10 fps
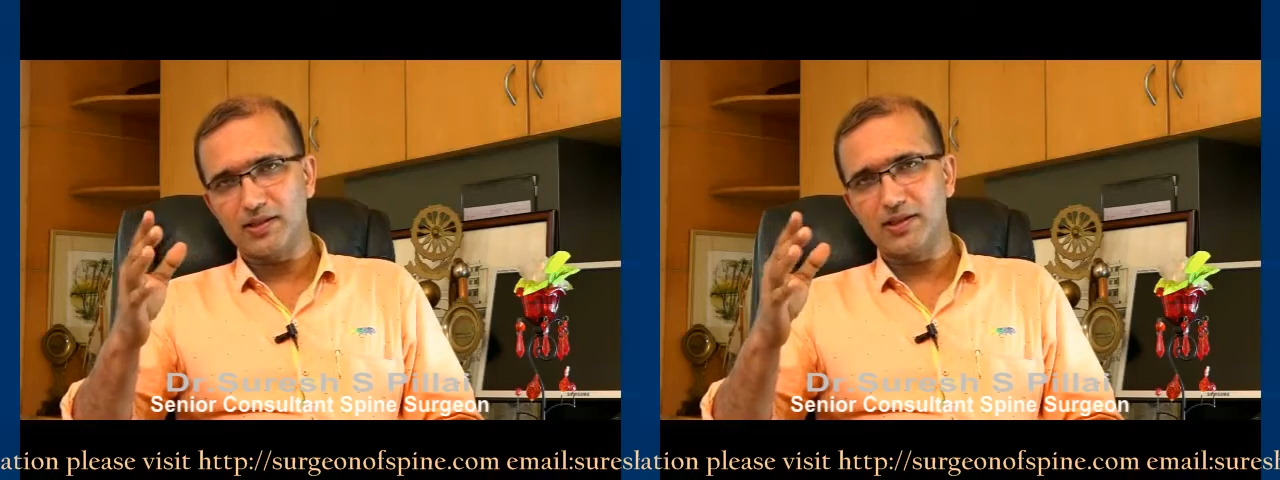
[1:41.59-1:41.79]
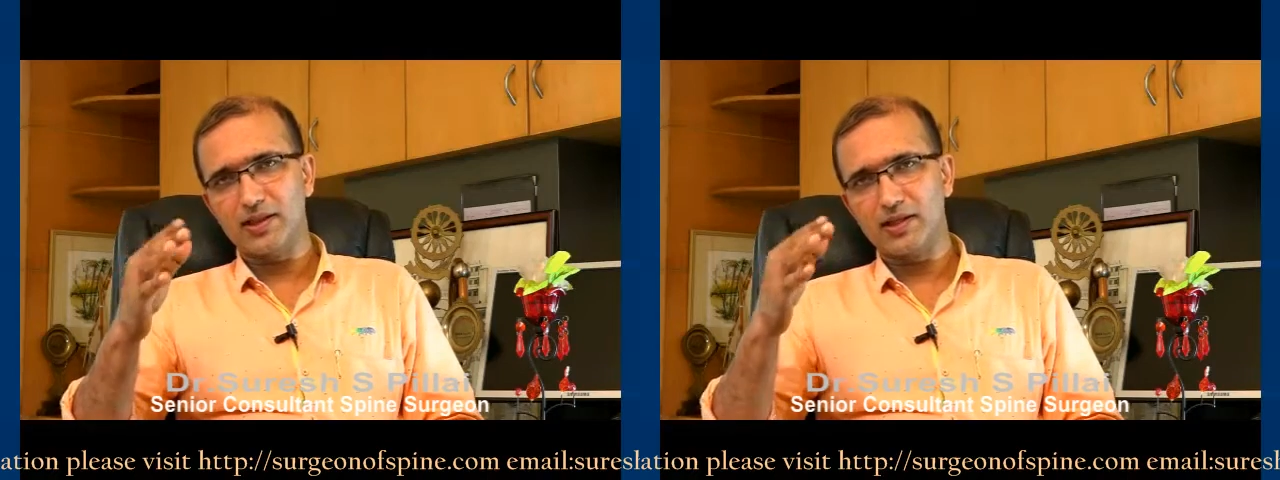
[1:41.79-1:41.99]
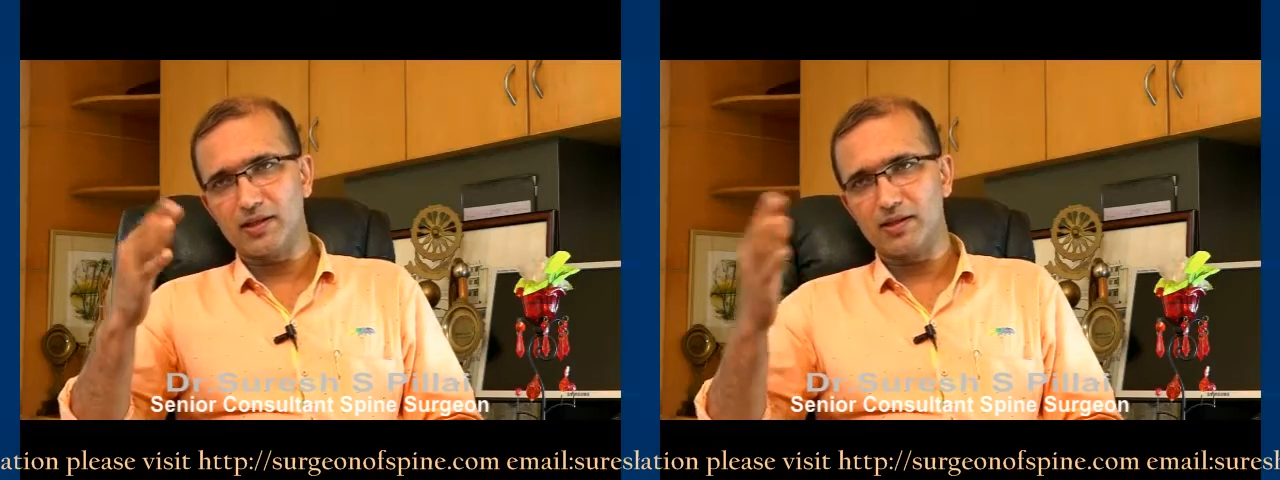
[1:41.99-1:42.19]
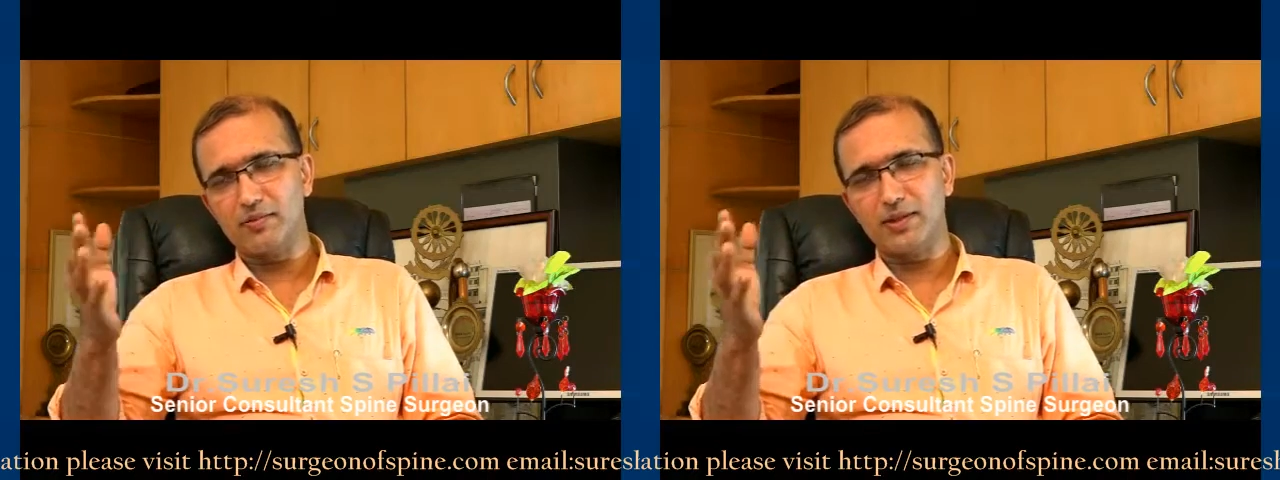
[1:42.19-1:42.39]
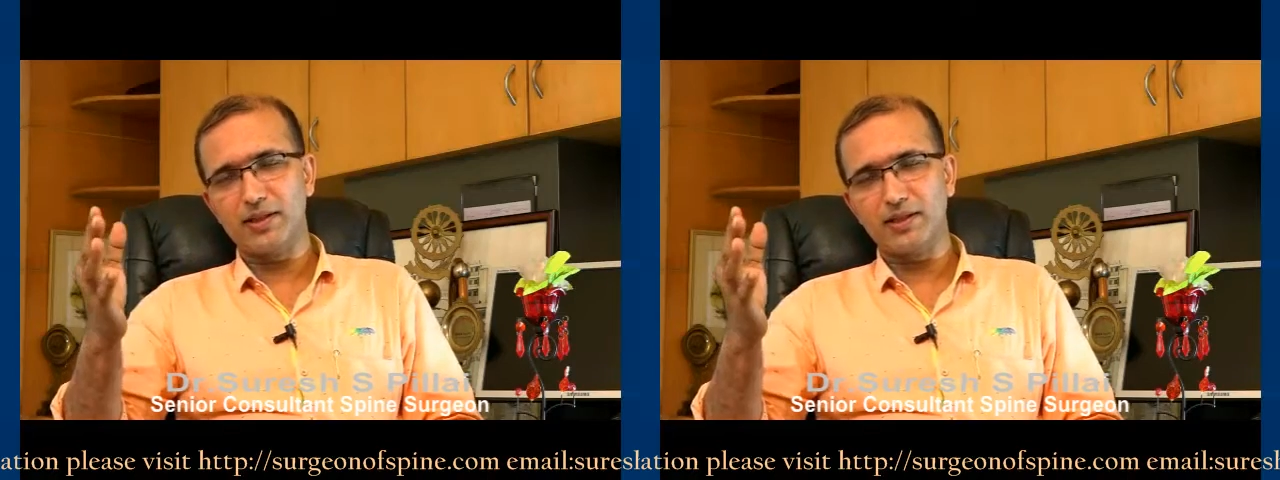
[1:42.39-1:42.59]
their
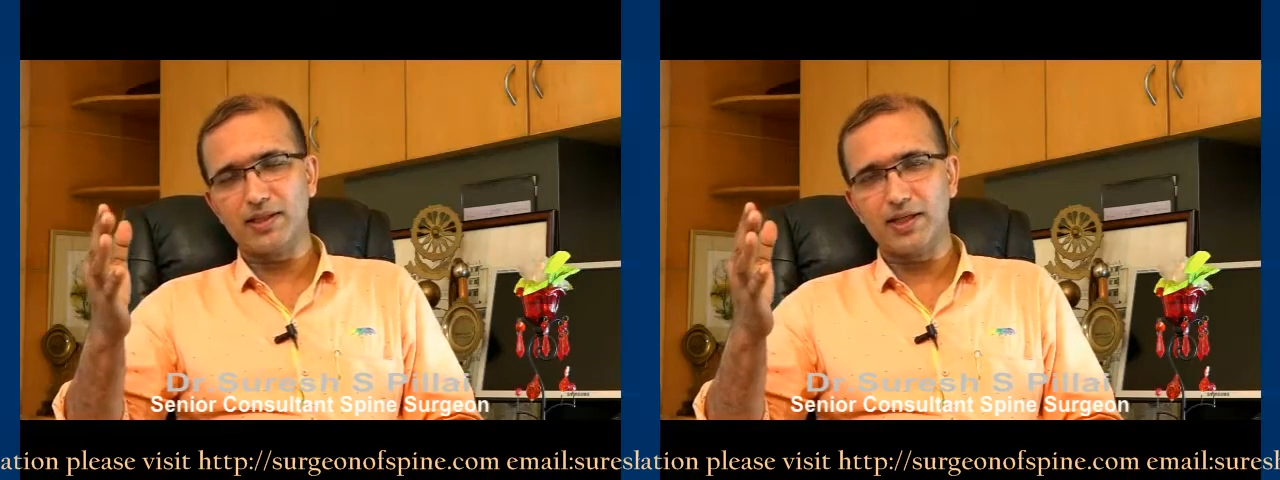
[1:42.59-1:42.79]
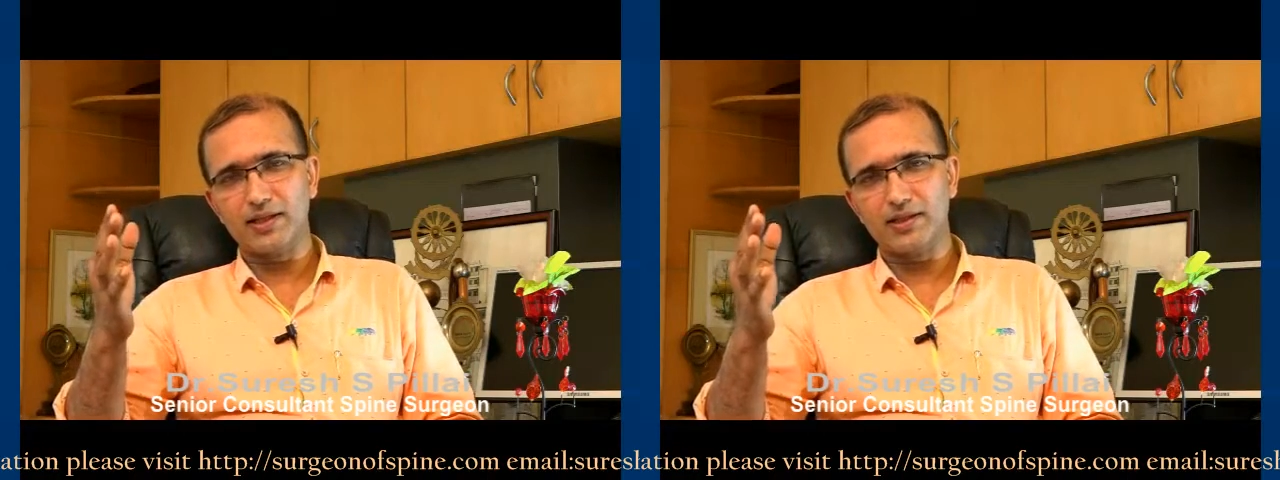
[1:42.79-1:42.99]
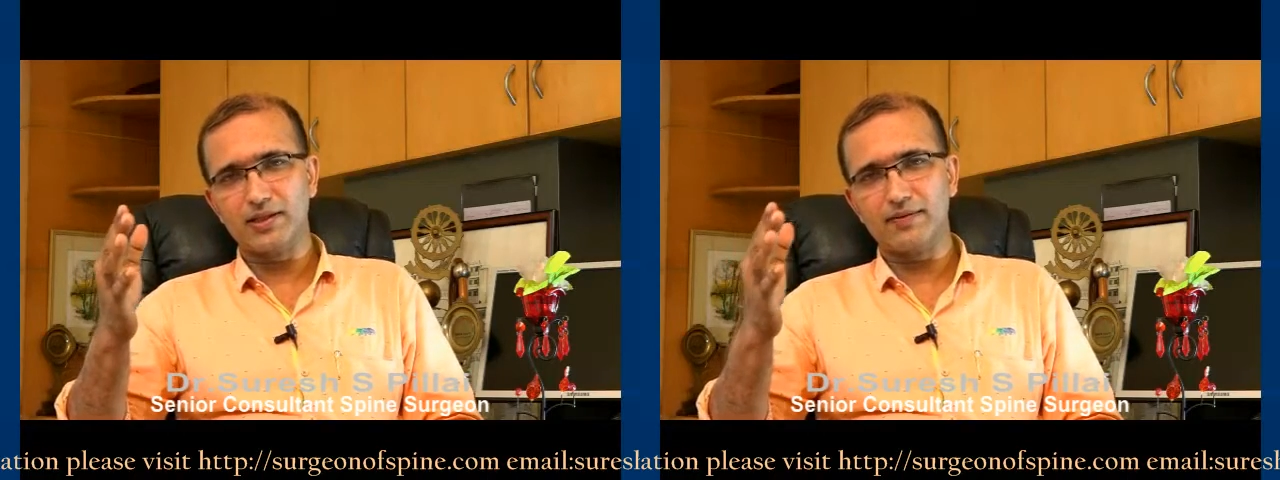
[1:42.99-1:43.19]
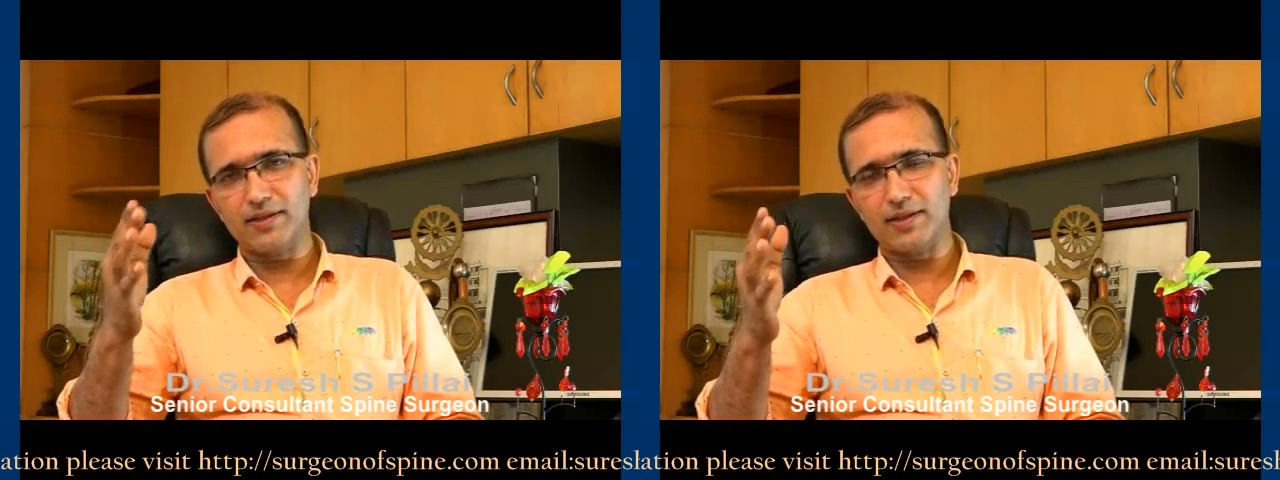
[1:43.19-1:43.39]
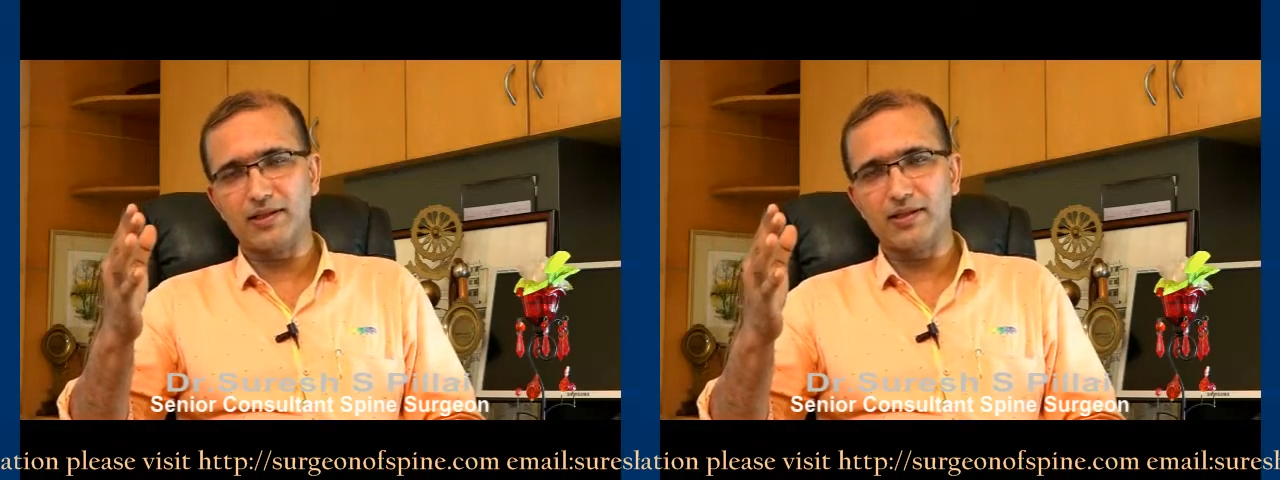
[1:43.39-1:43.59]
mental status, everything.